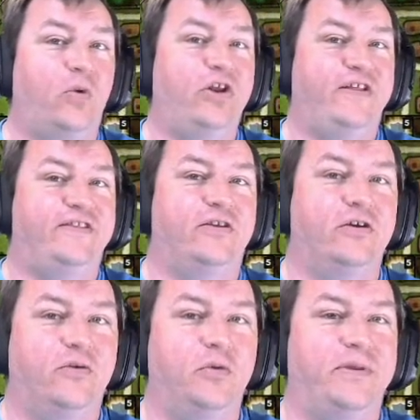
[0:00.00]
what do you think
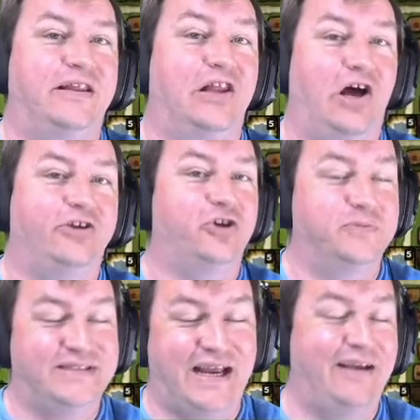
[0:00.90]
that would be the
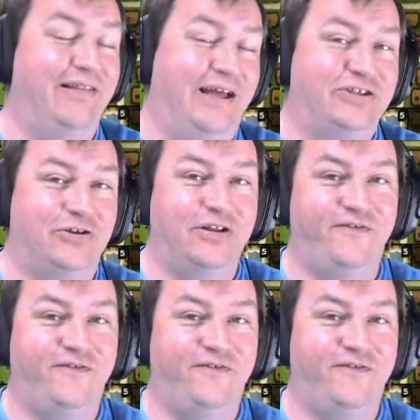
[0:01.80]
long-term psychological